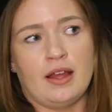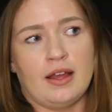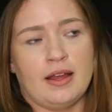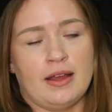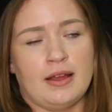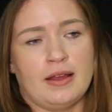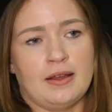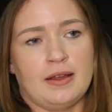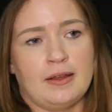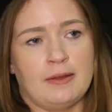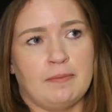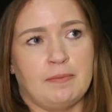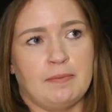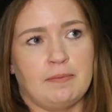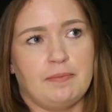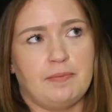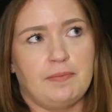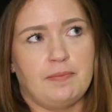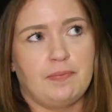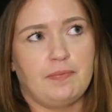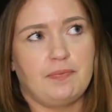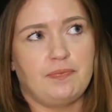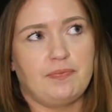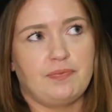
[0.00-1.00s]

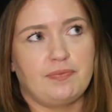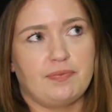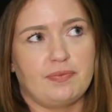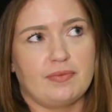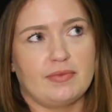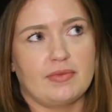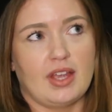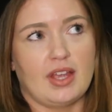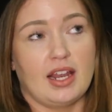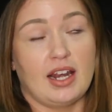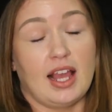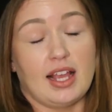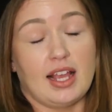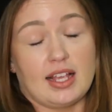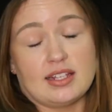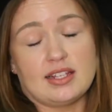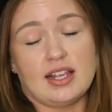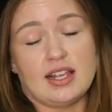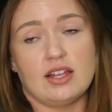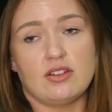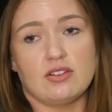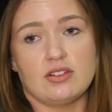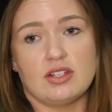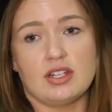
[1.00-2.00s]
Um, and like I
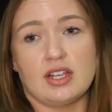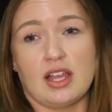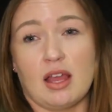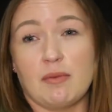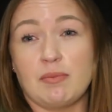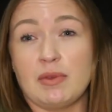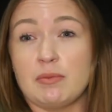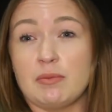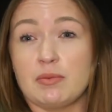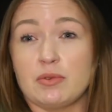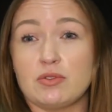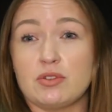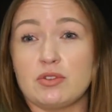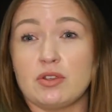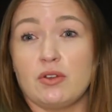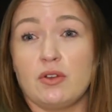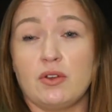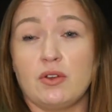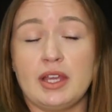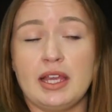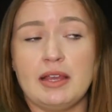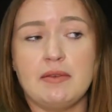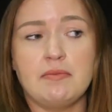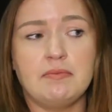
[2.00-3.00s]
say, just to get people
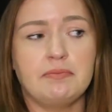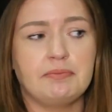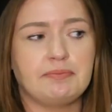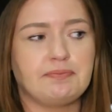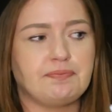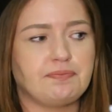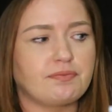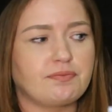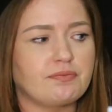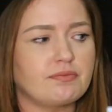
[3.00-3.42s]
talking.